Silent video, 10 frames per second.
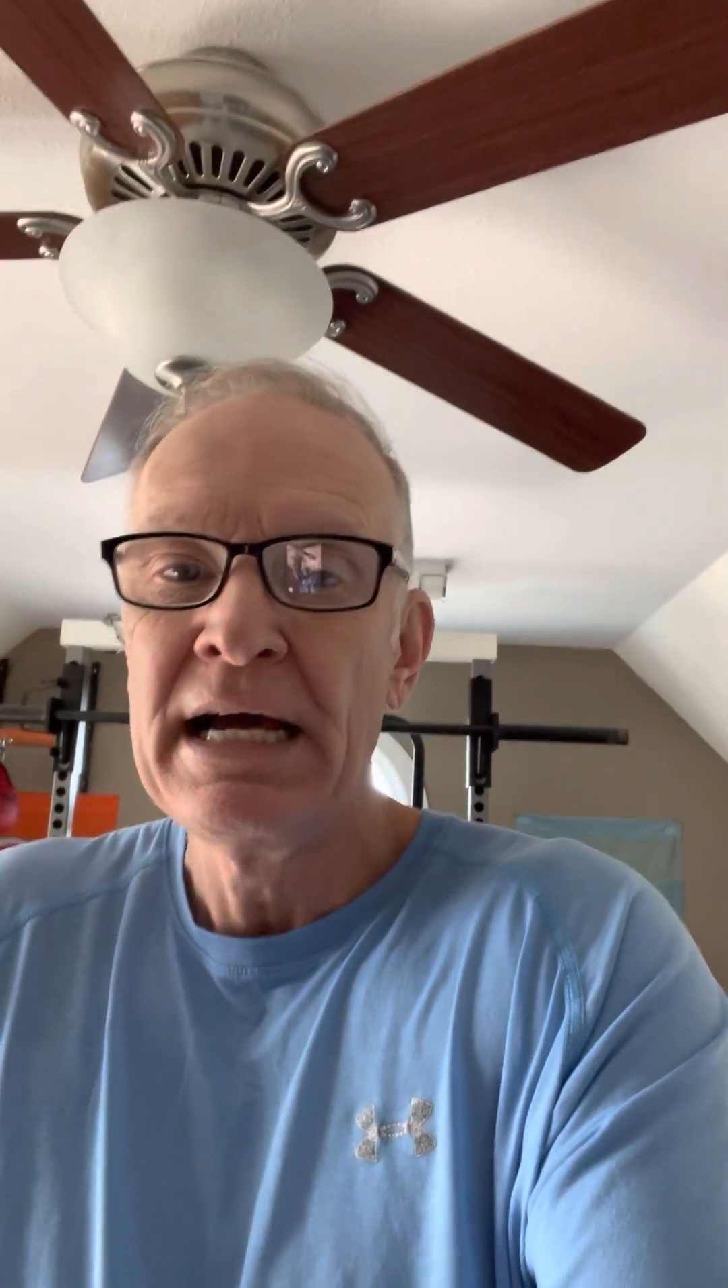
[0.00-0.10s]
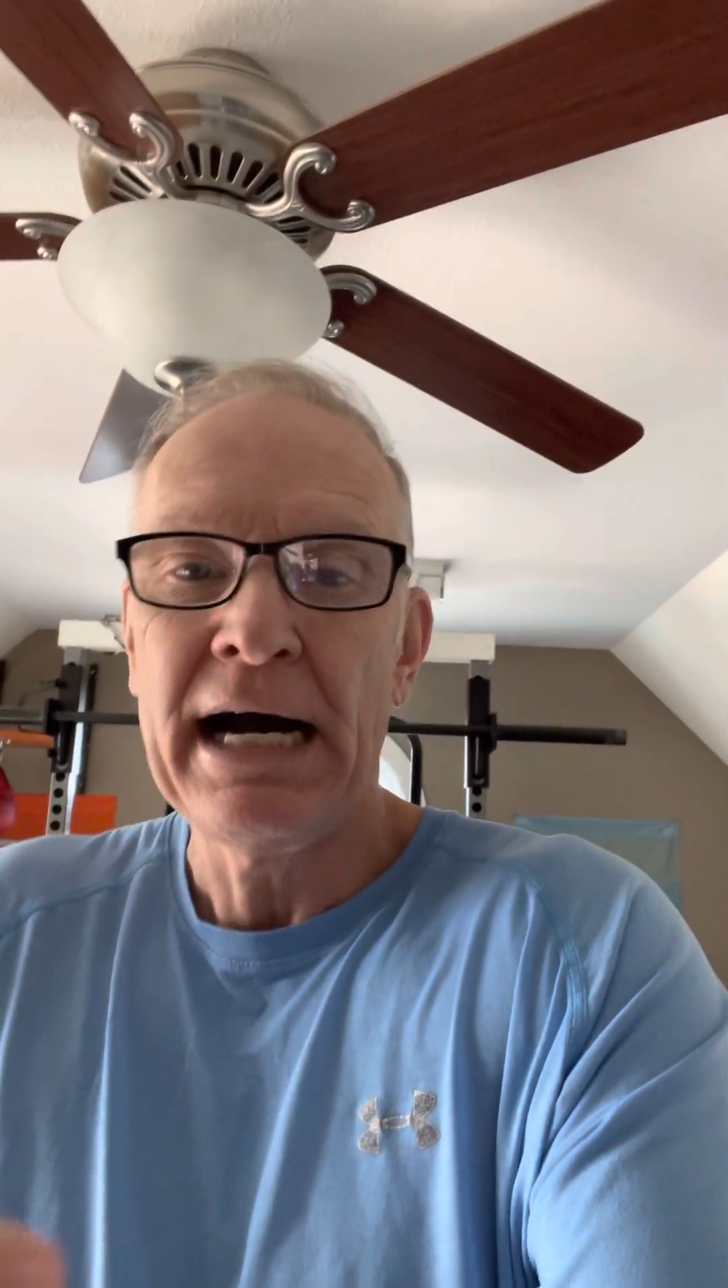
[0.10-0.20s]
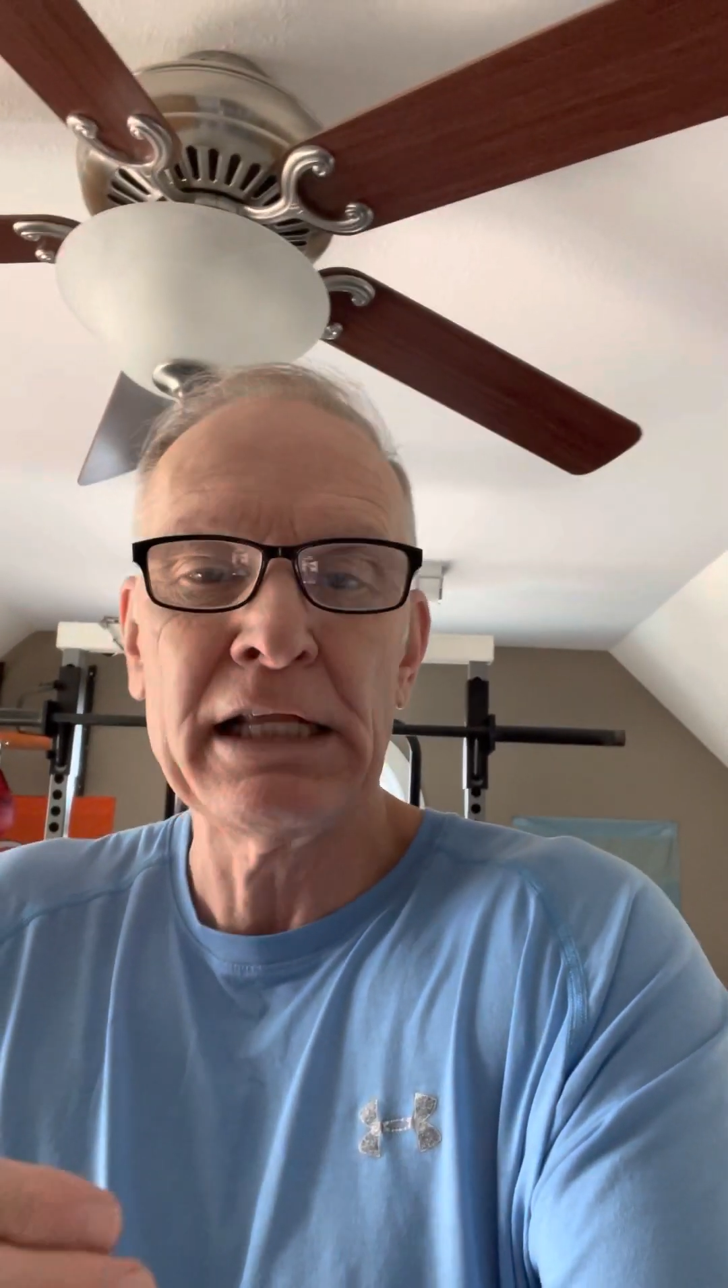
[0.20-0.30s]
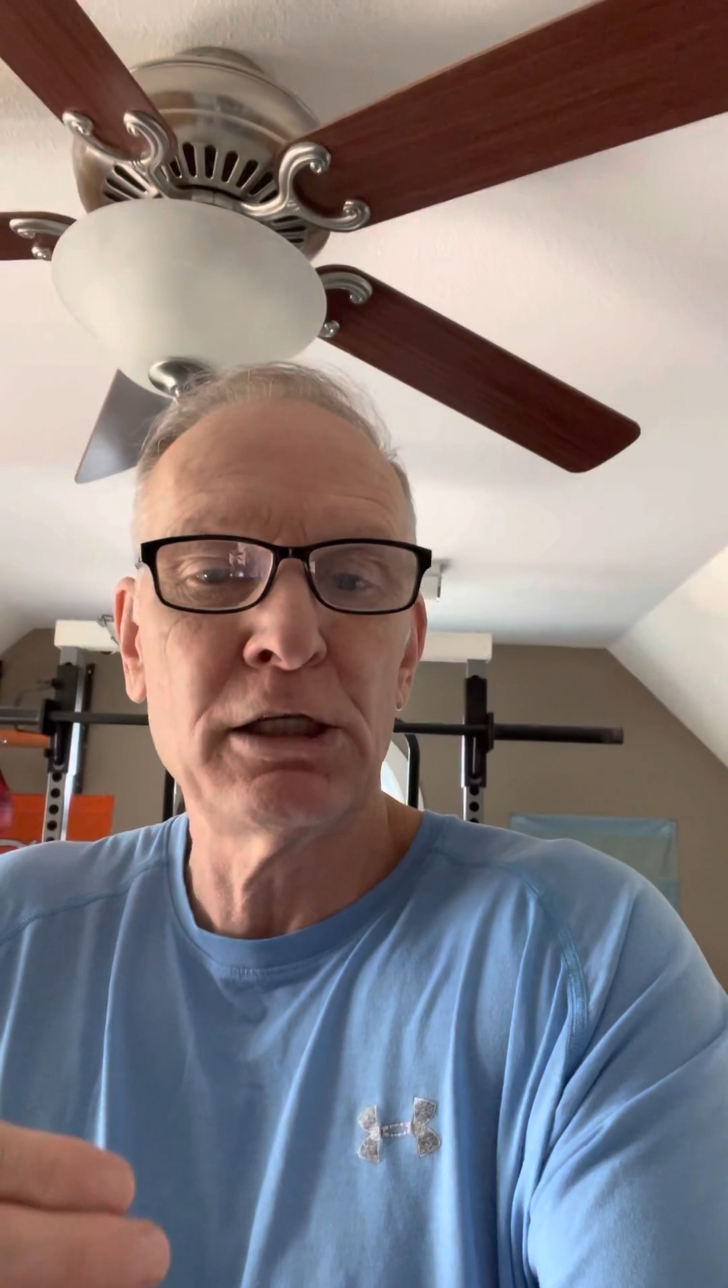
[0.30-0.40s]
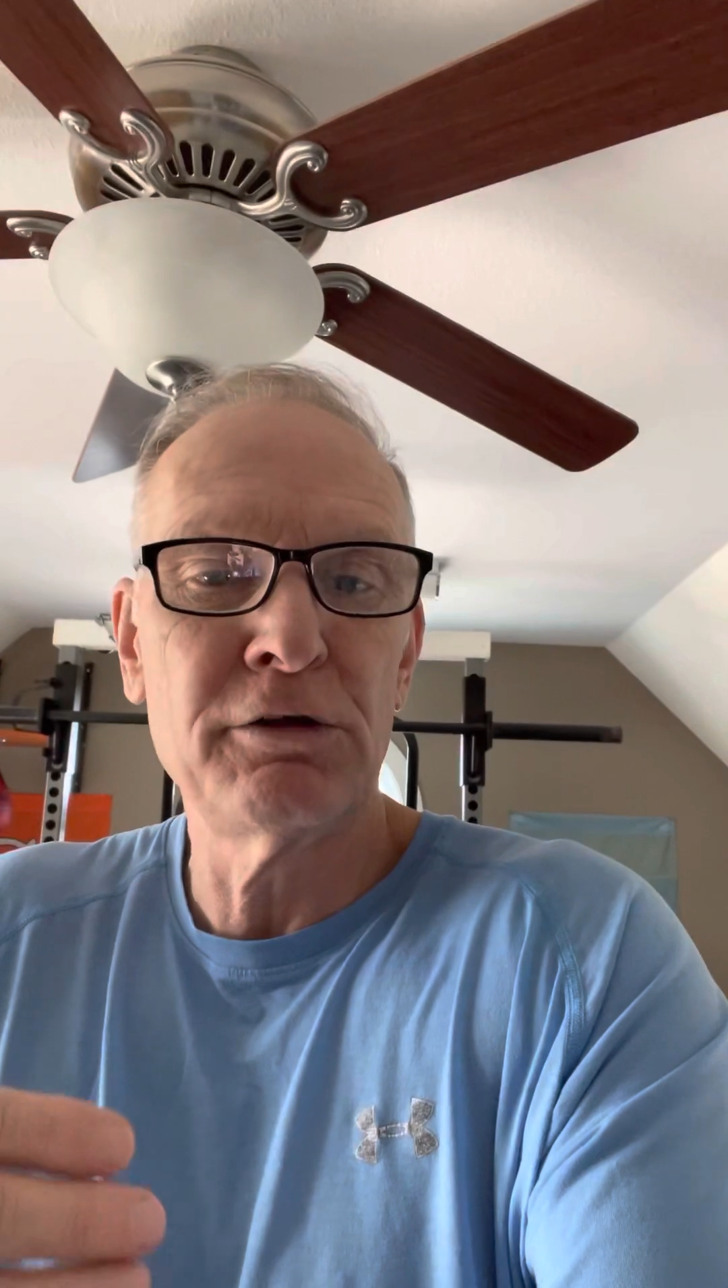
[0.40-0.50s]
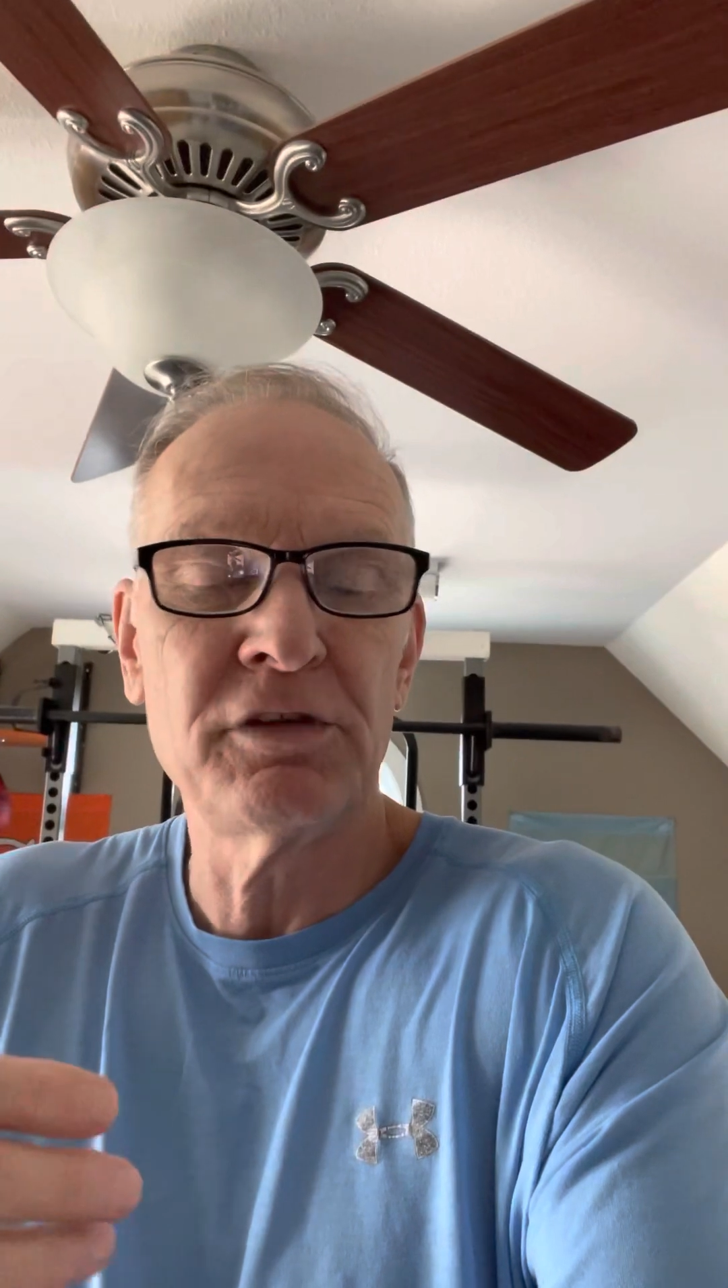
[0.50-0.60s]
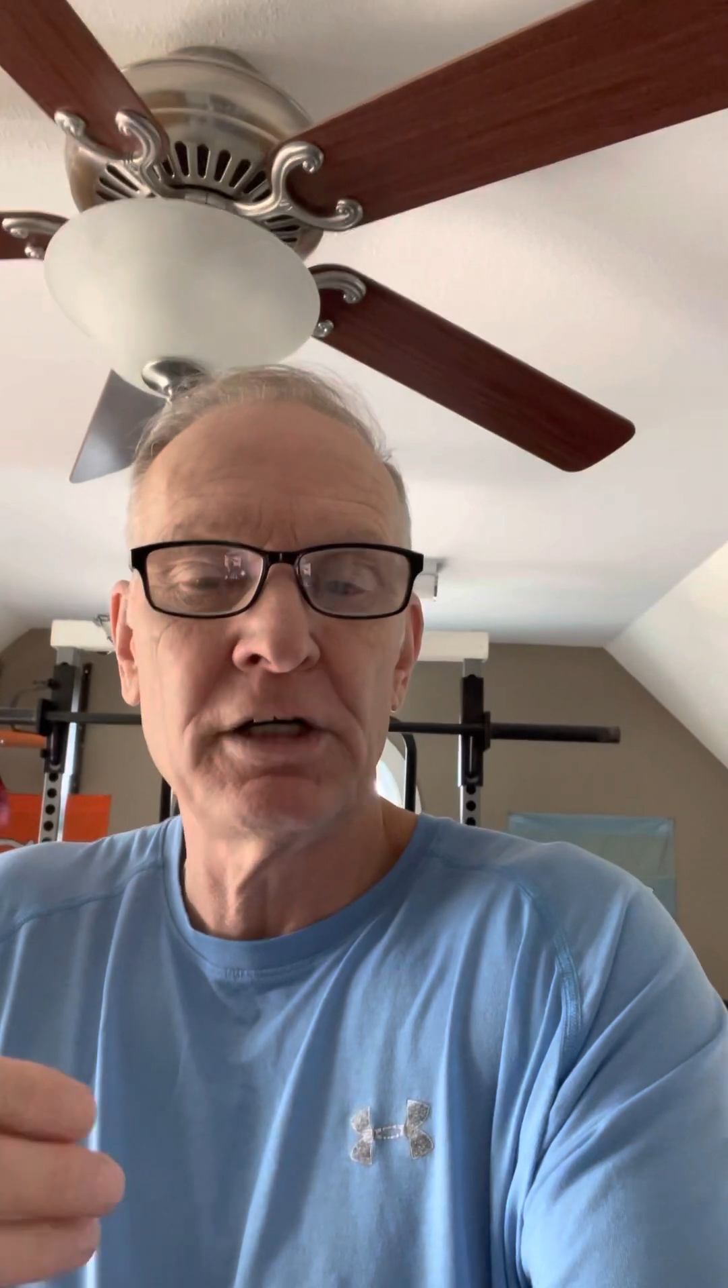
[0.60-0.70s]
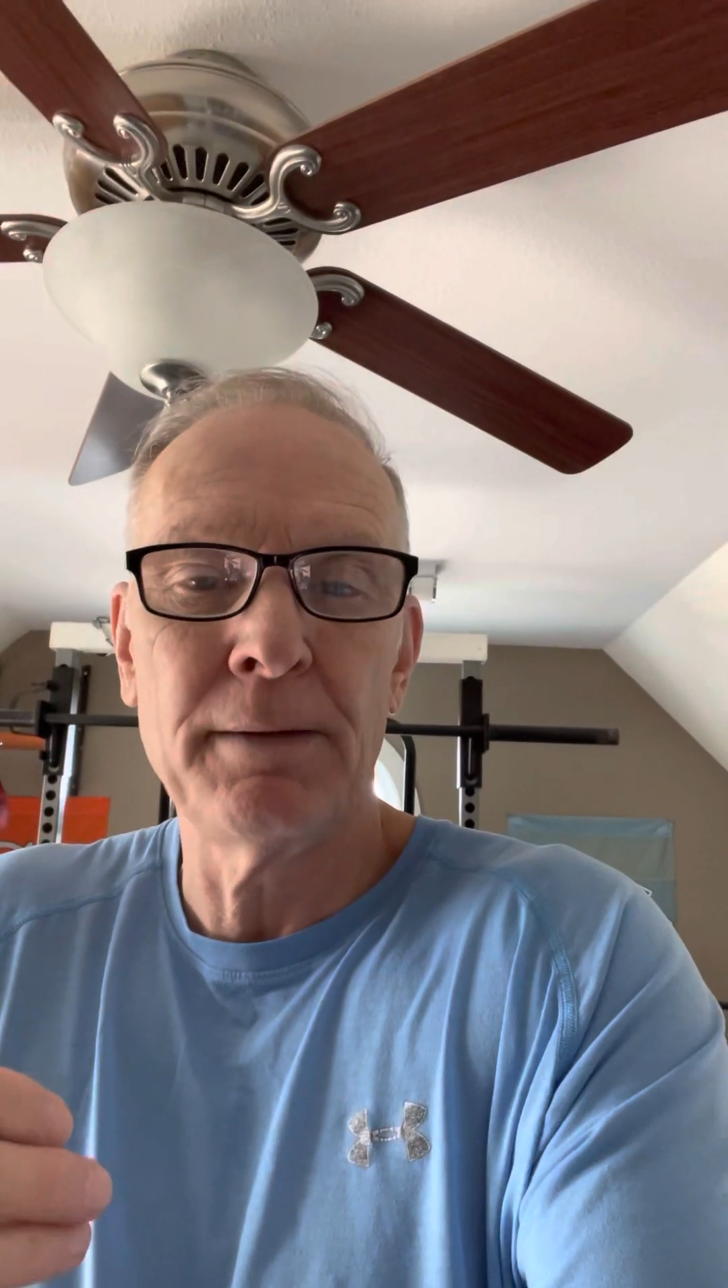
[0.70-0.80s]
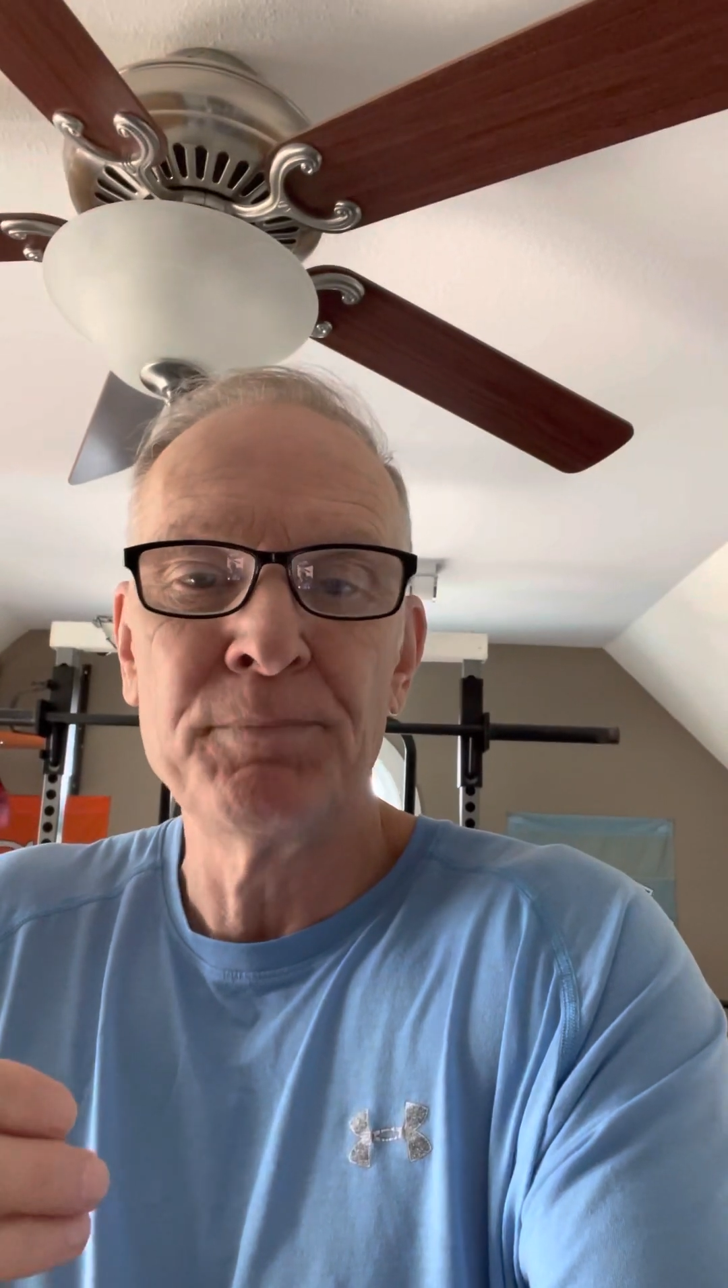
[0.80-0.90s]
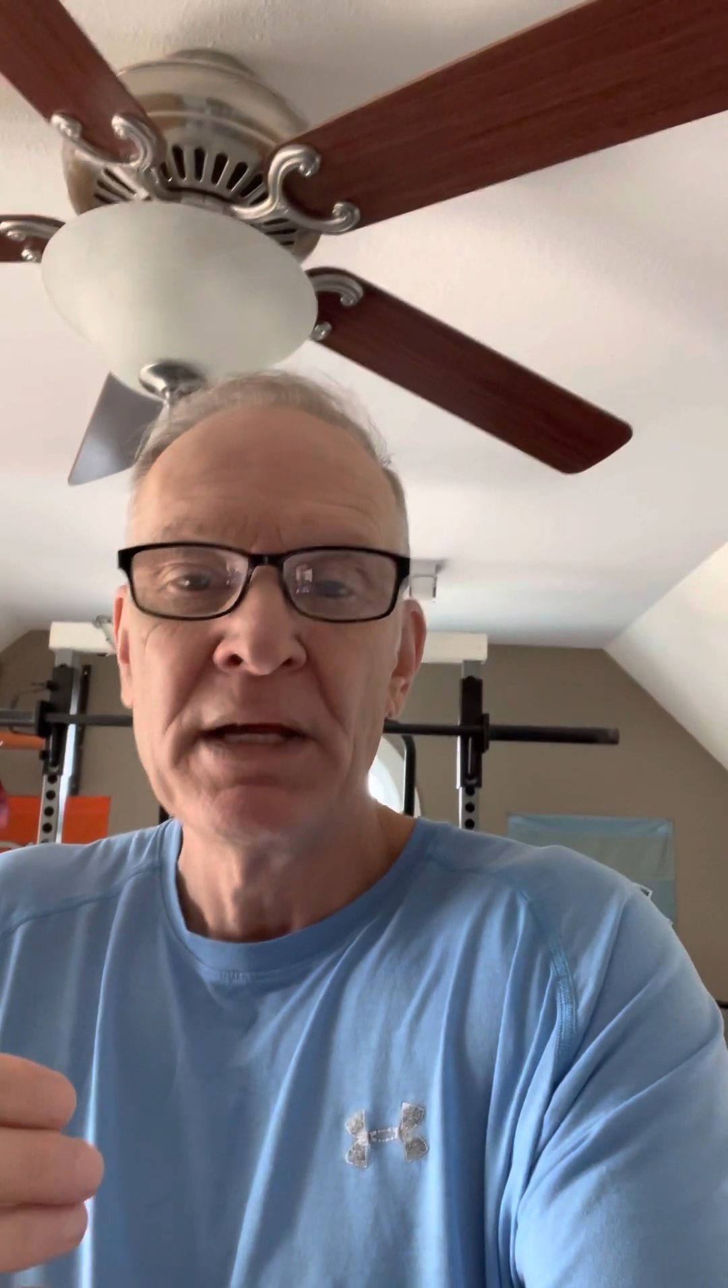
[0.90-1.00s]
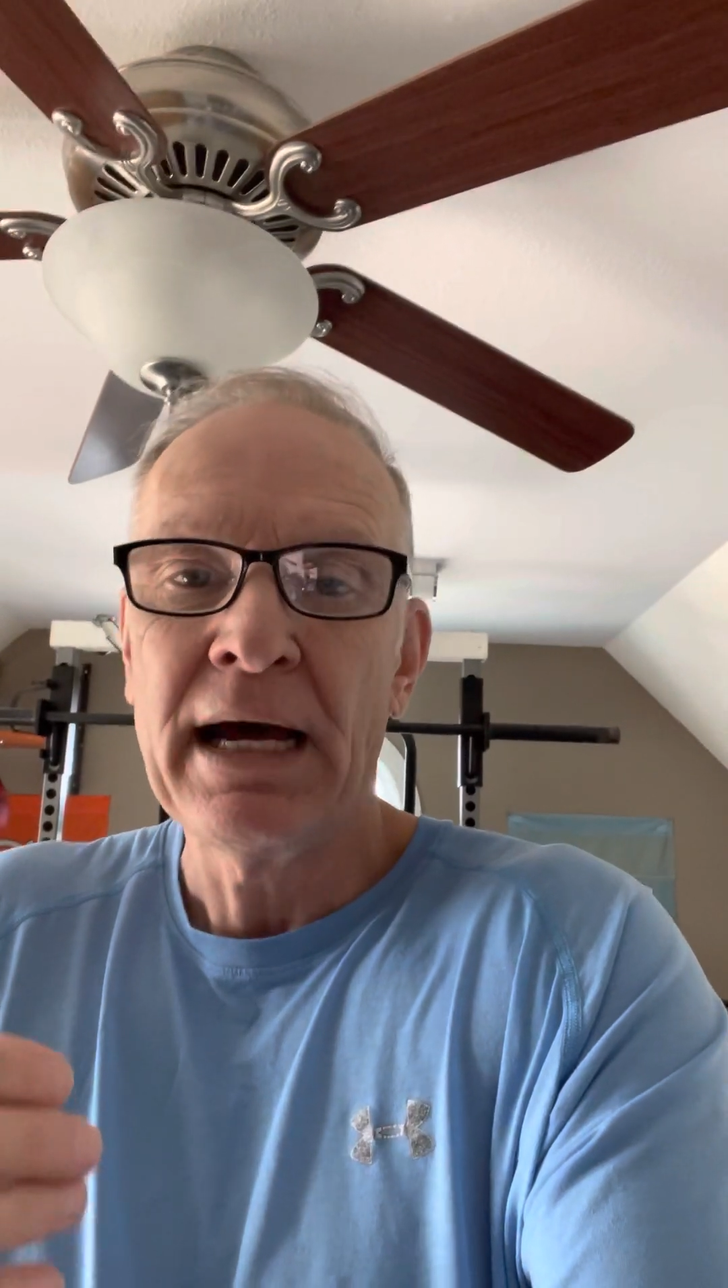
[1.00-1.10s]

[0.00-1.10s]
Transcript: I love um,